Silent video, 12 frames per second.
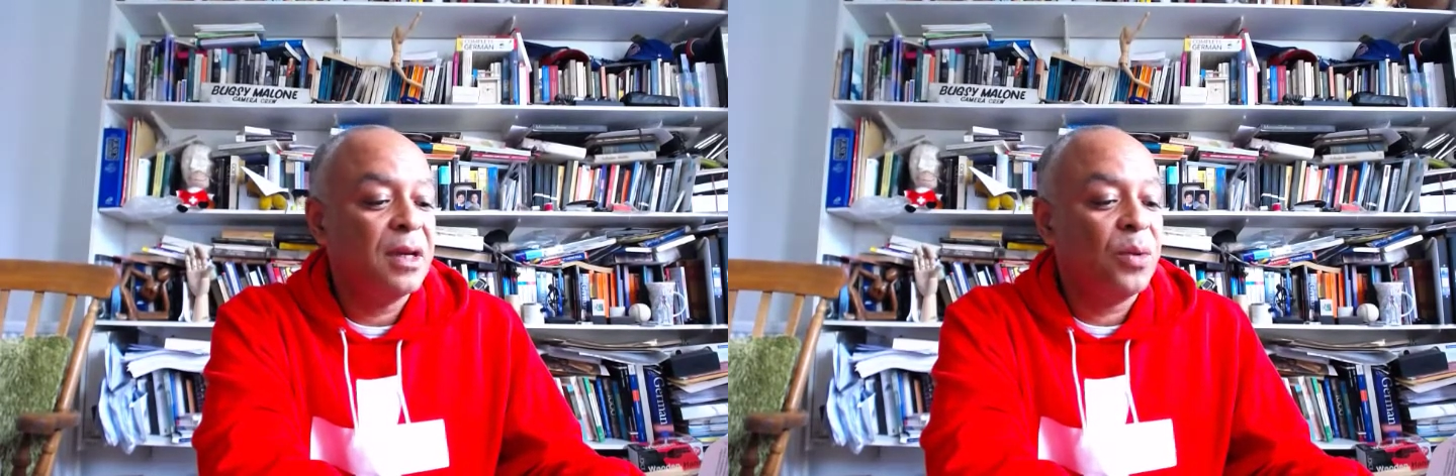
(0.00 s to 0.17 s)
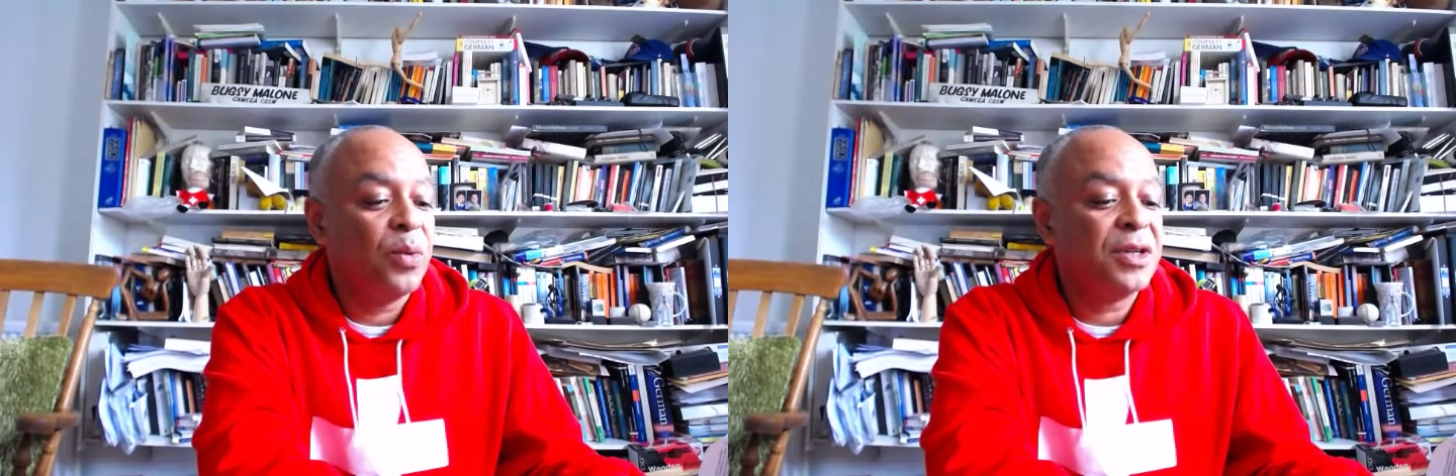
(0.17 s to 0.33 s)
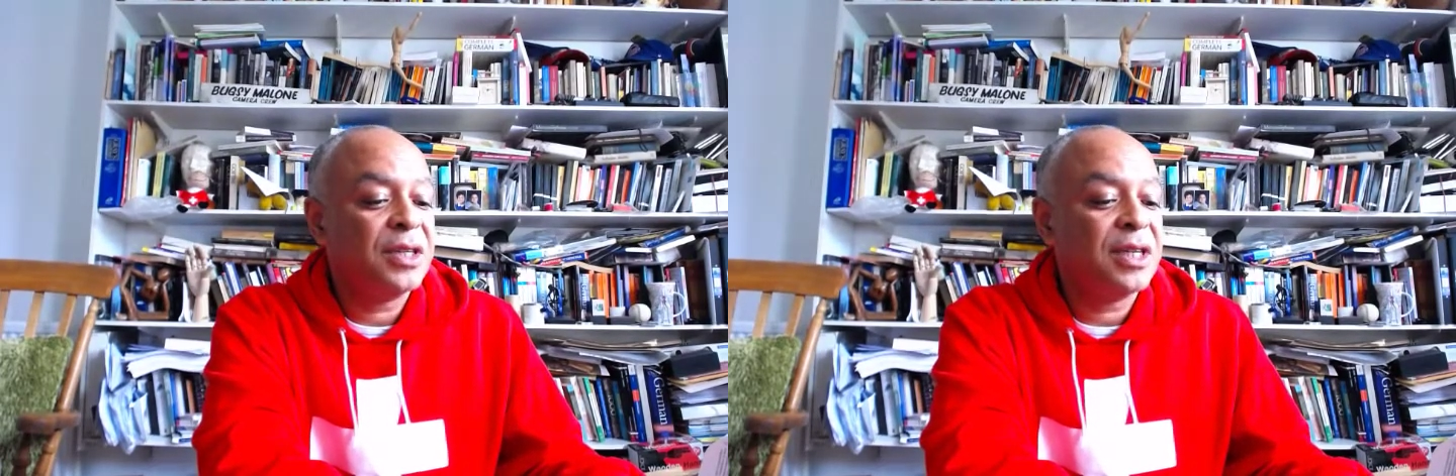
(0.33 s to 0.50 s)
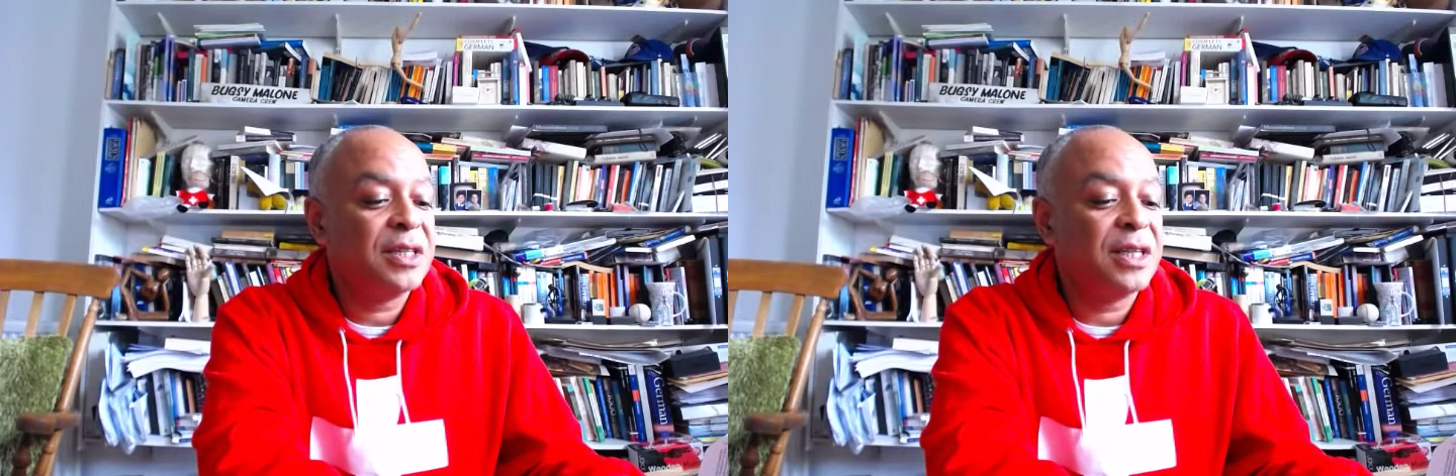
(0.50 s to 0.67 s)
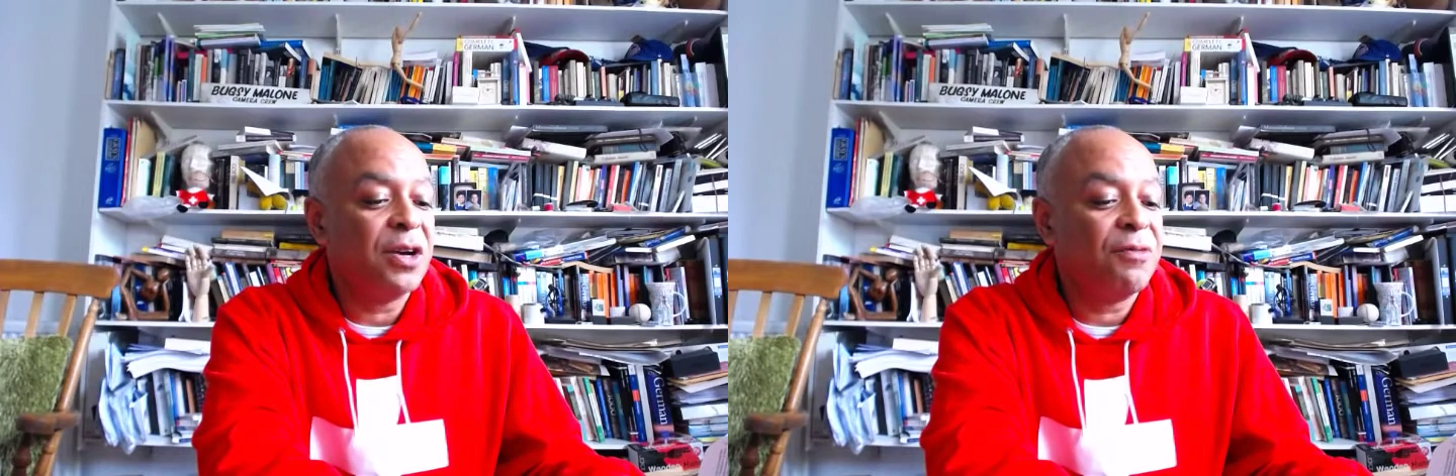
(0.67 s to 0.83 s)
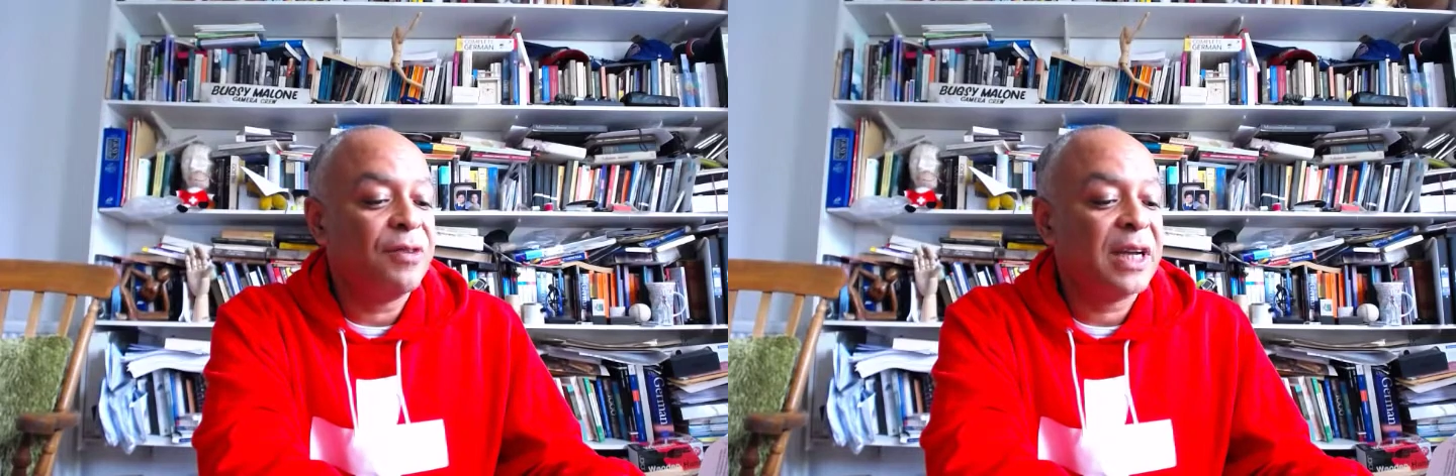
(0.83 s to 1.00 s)
which is
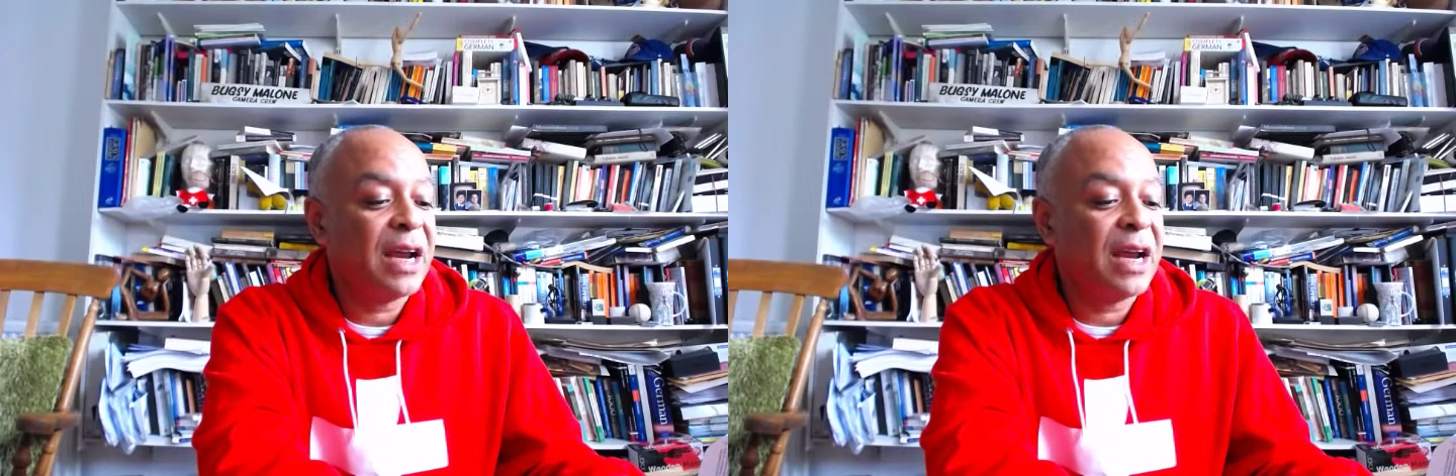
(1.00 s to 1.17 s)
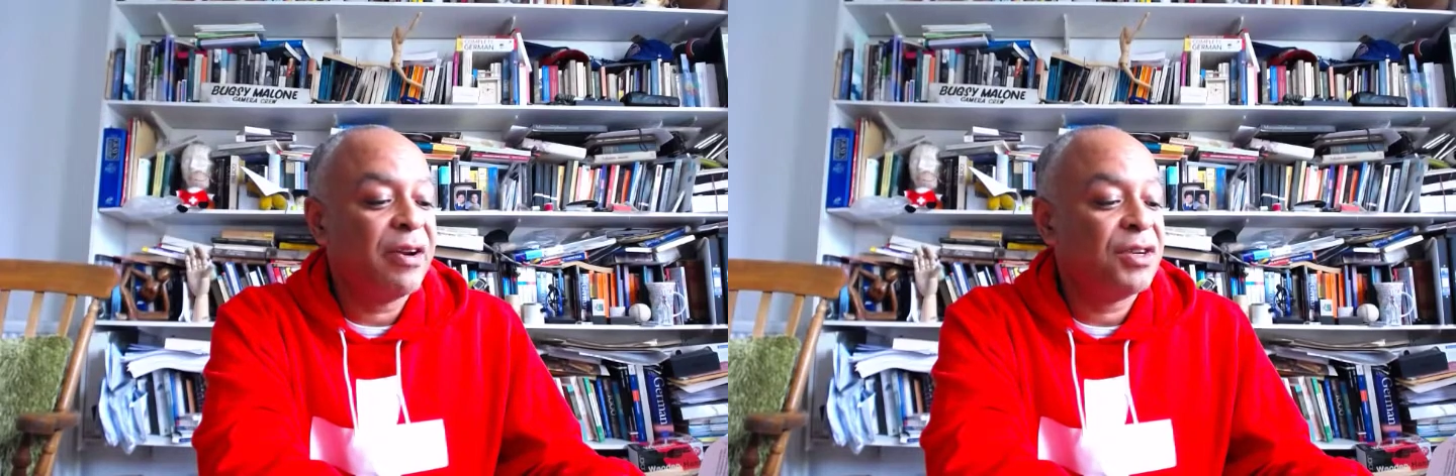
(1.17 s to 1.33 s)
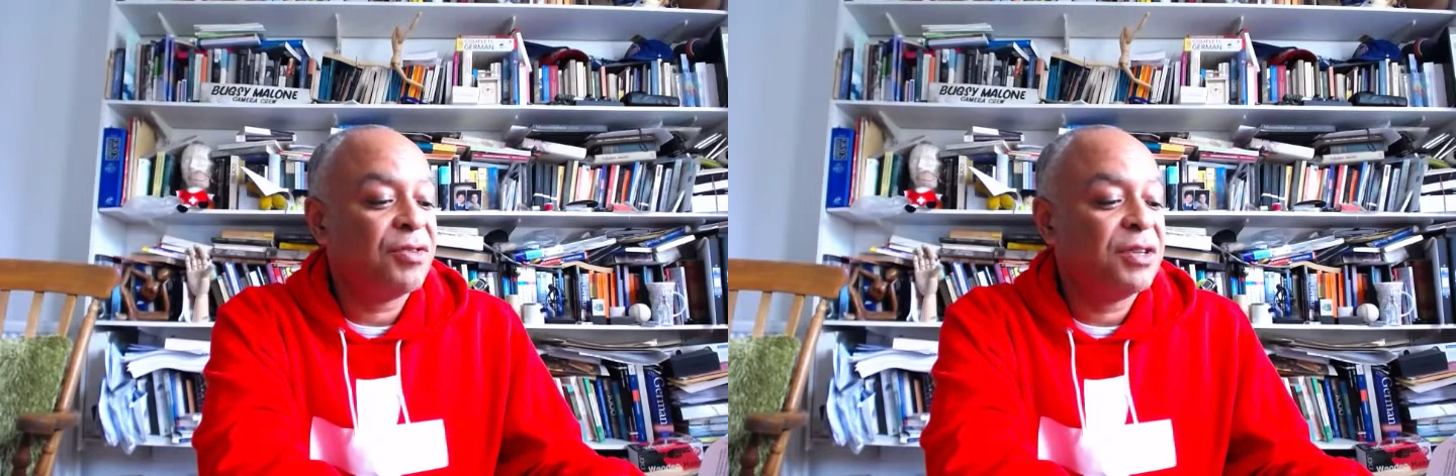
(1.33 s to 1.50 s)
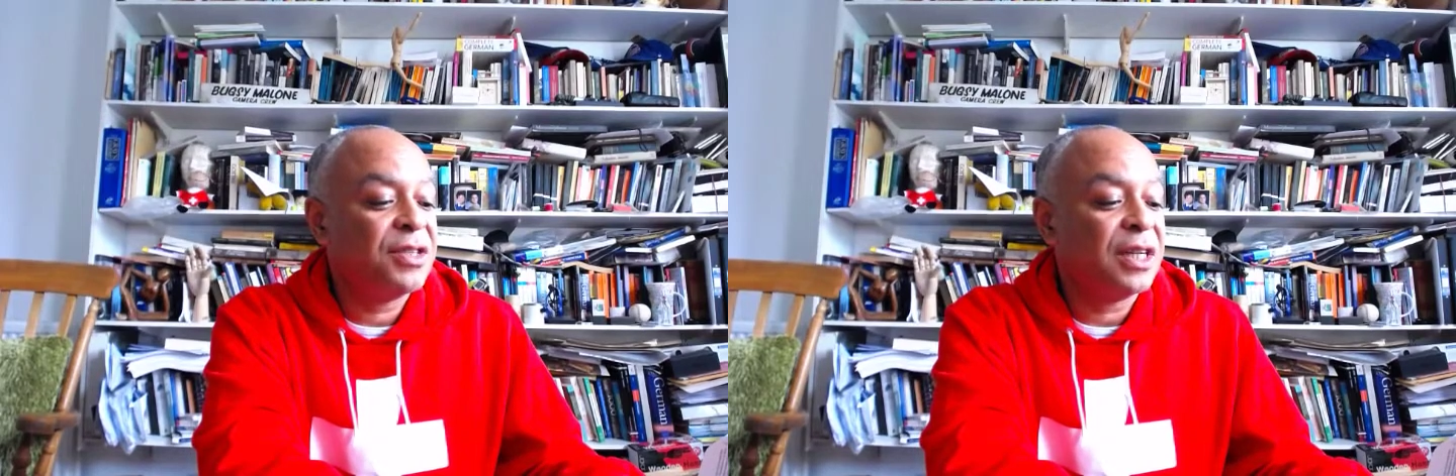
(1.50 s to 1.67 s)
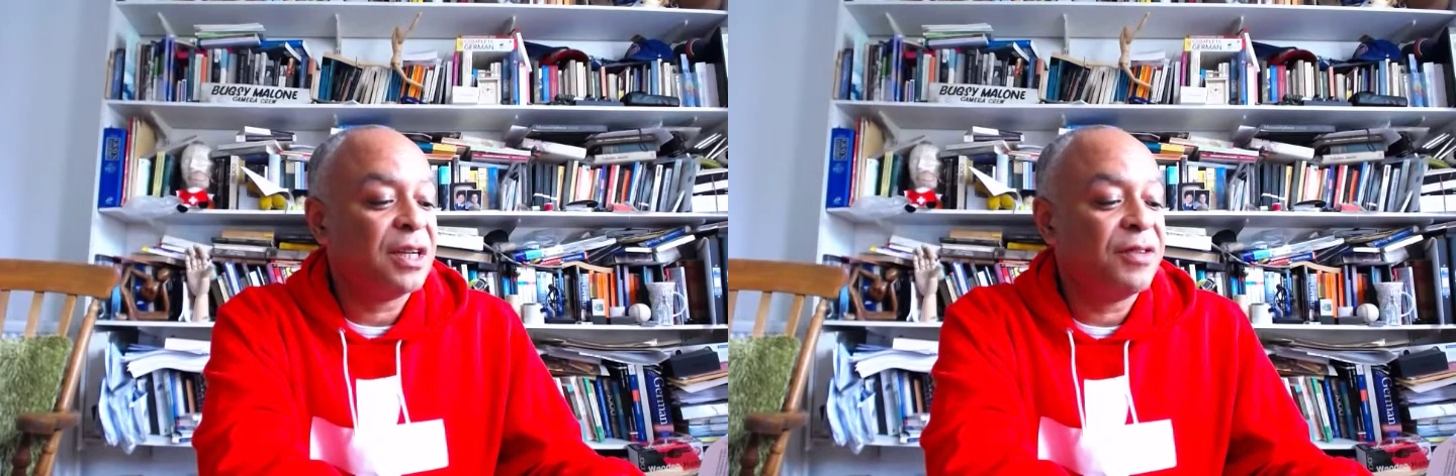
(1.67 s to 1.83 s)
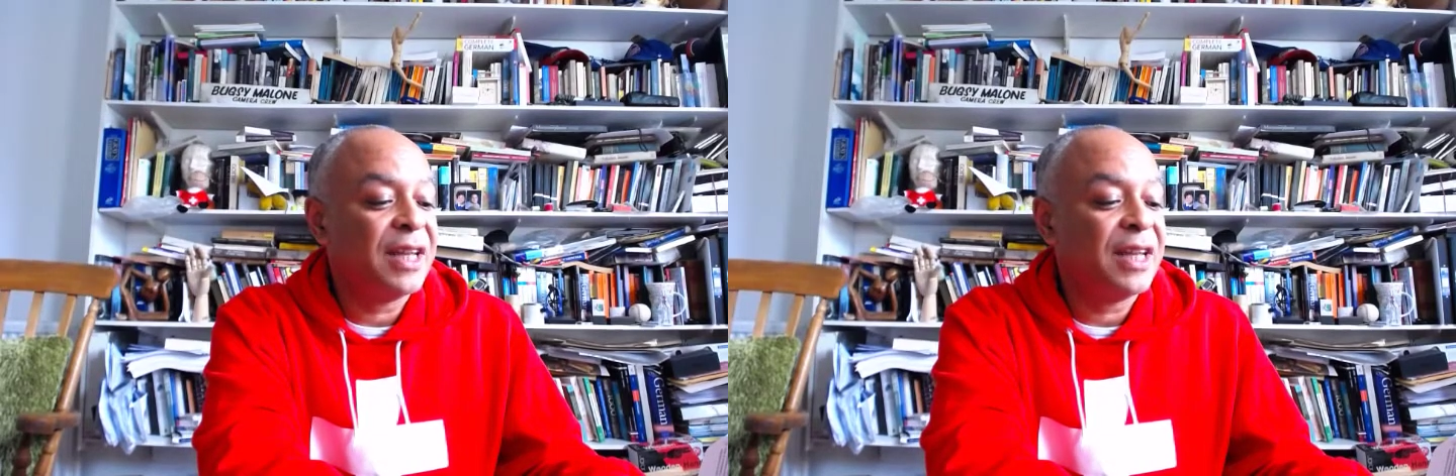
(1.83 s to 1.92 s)
itself a characteristic of the